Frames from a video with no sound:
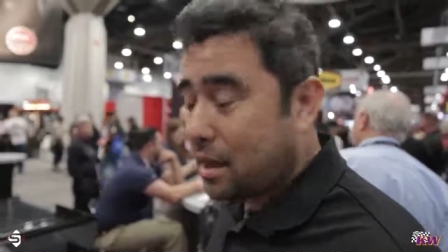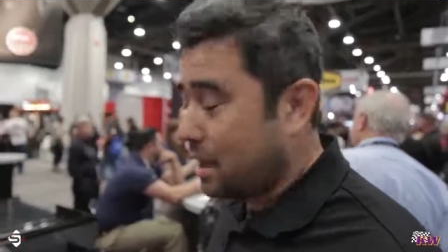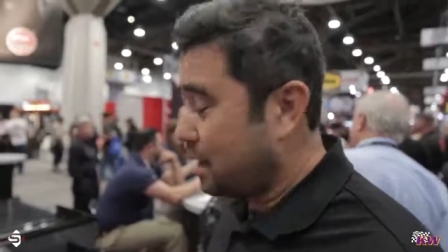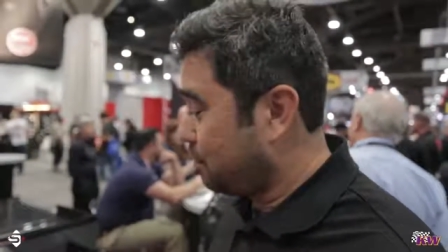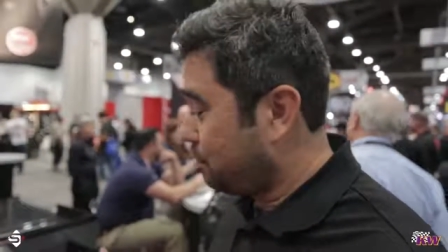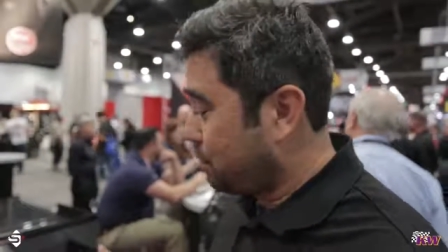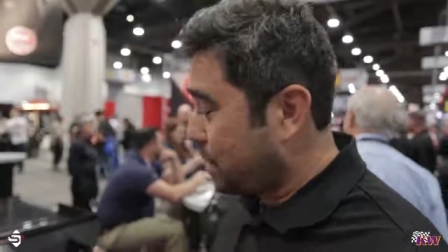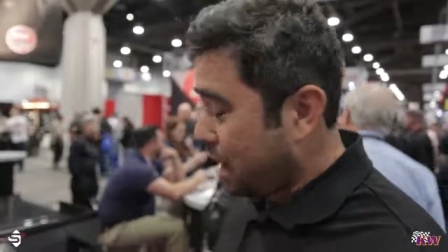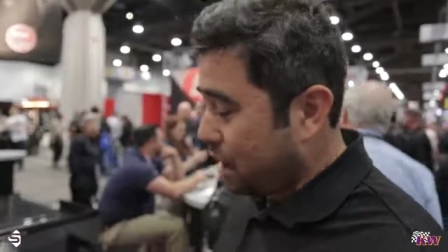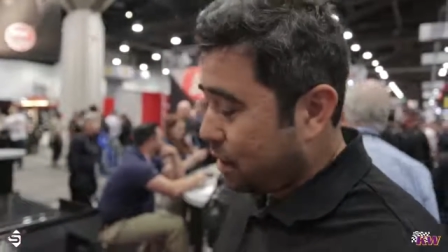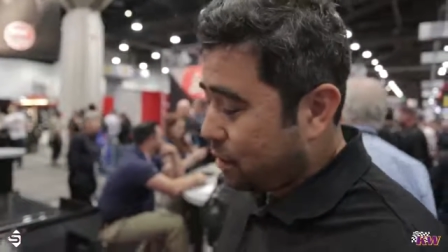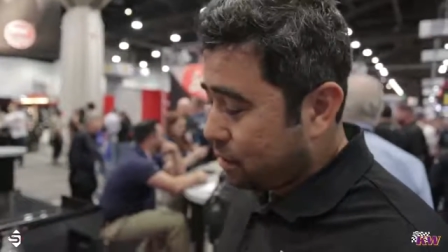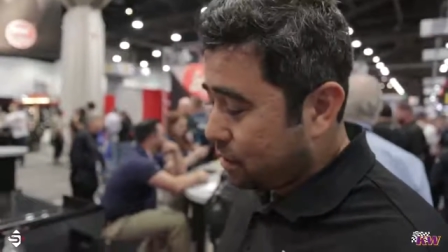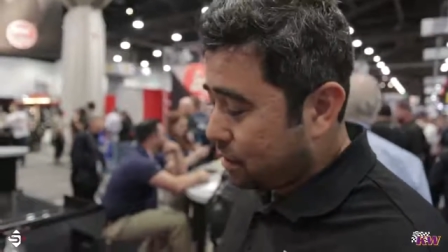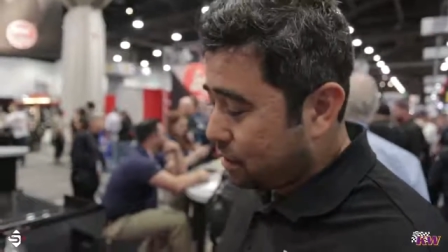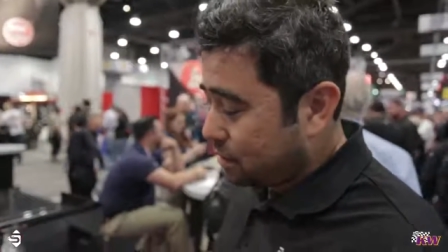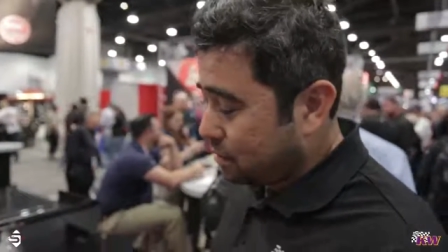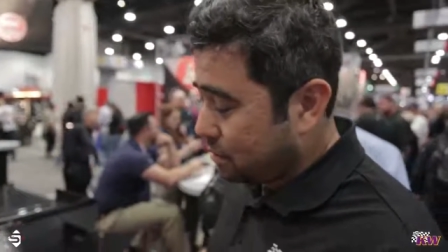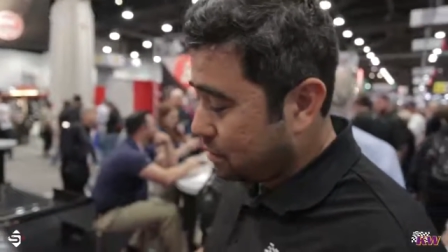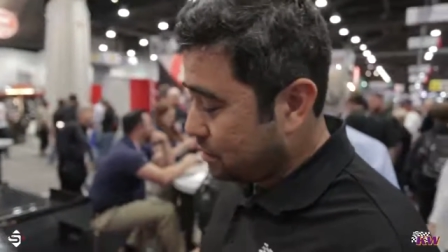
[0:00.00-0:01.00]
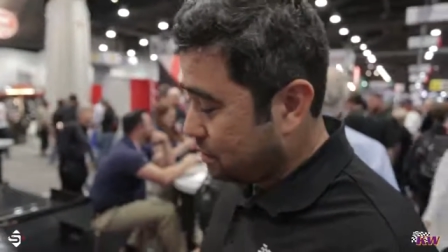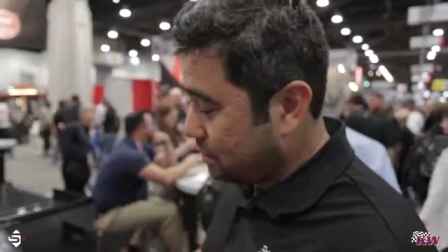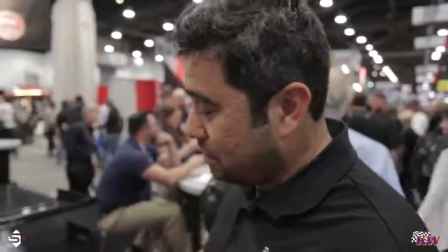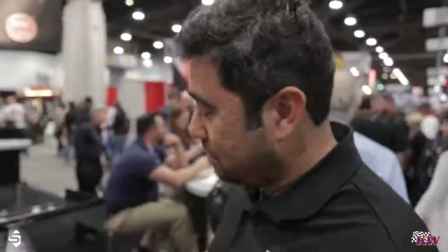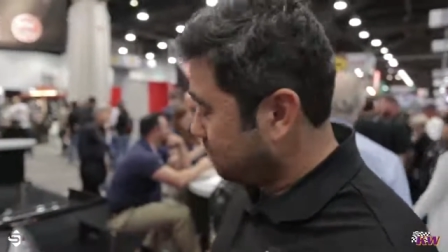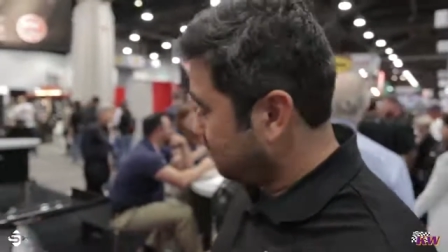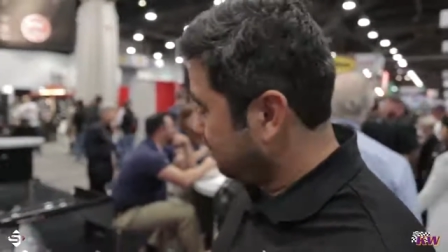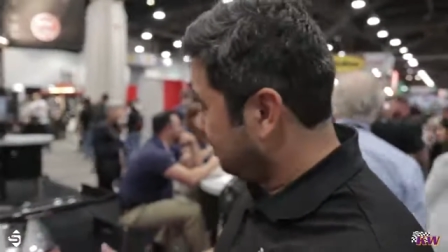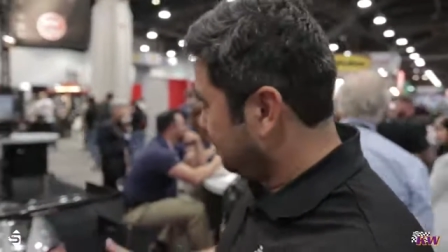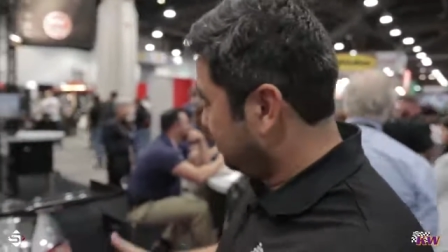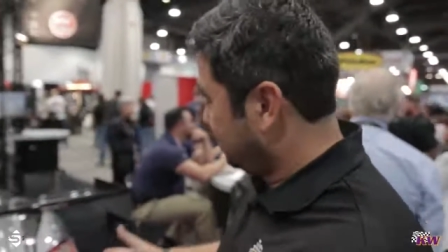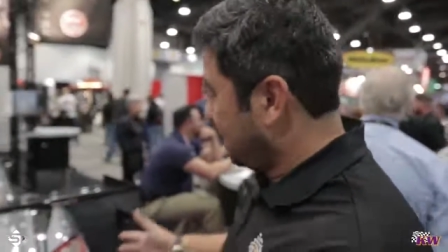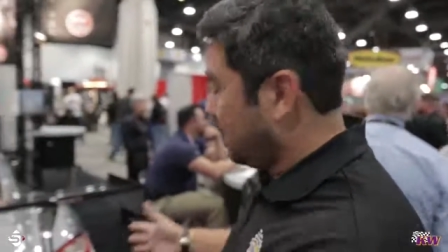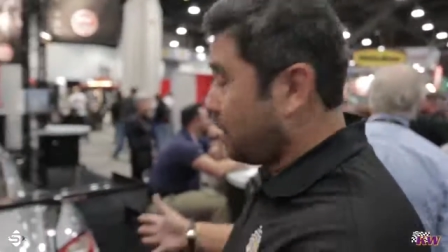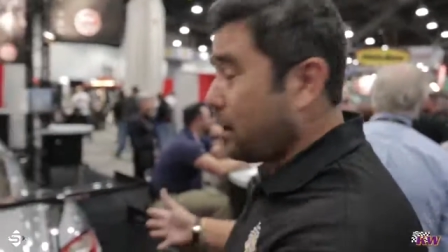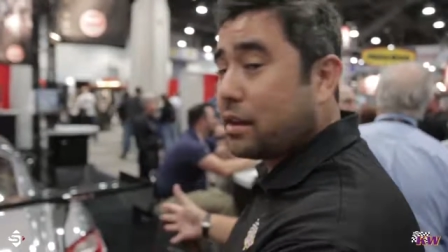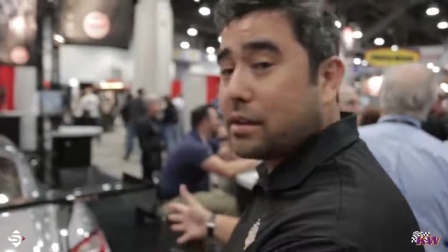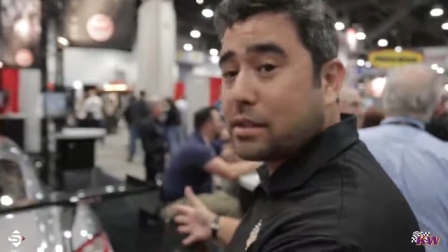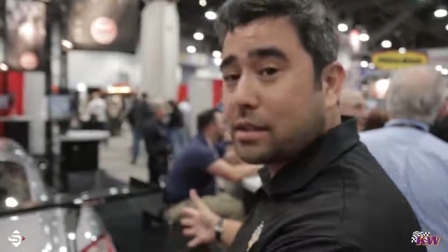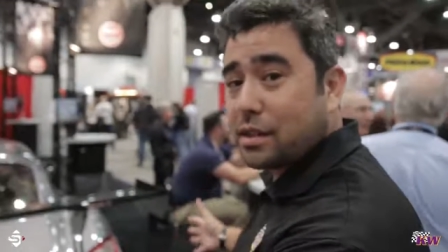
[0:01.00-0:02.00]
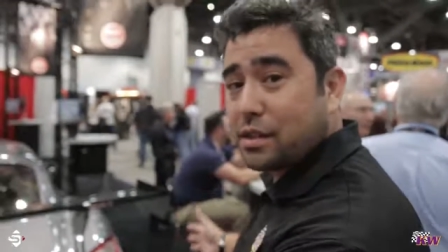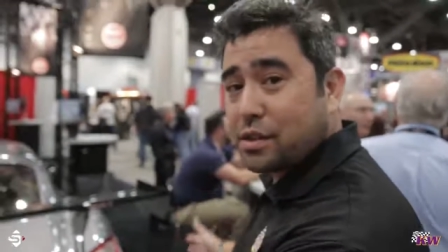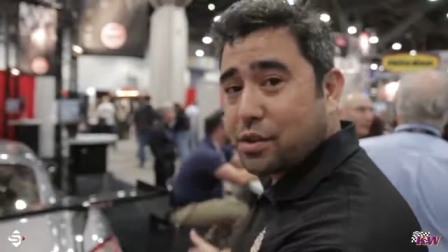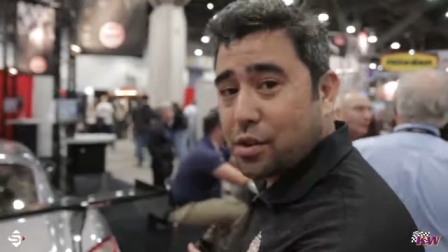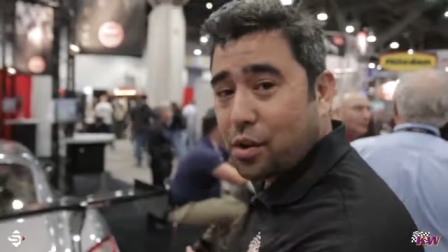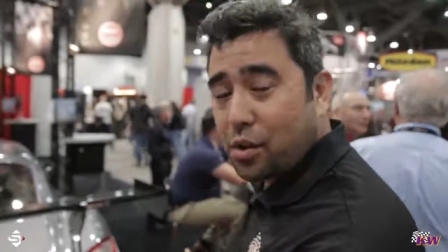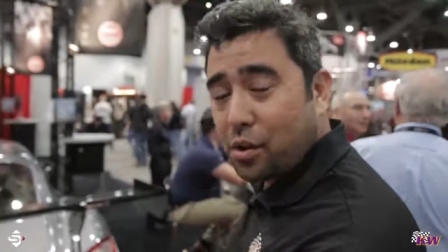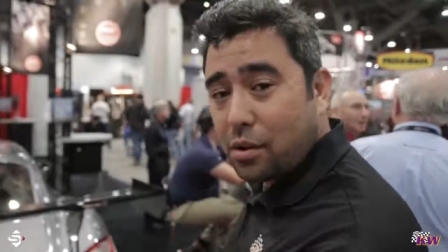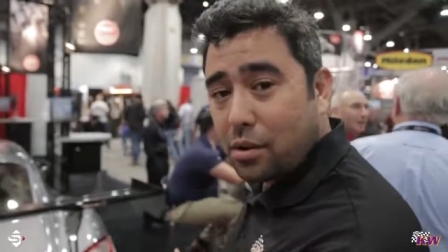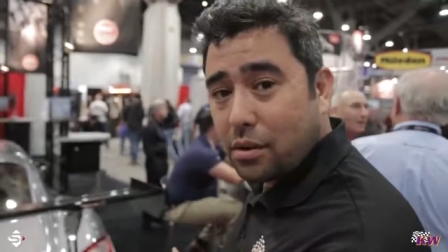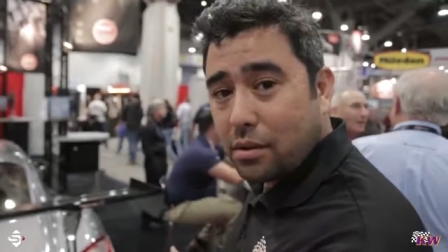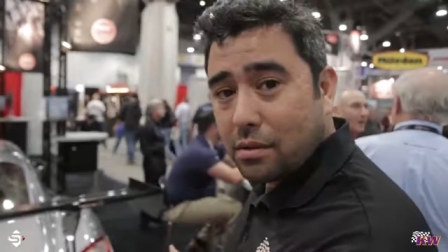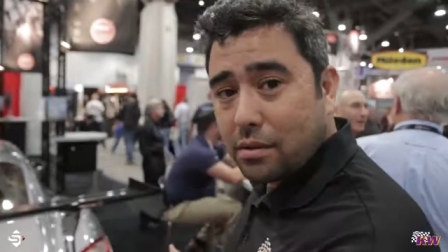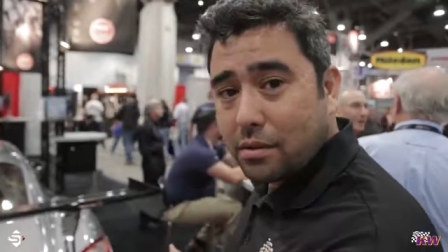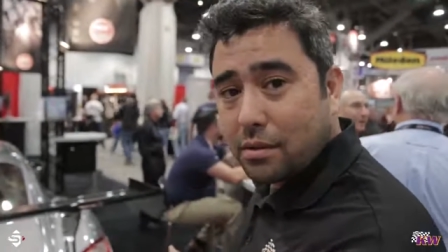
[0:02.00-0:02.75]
And power now has control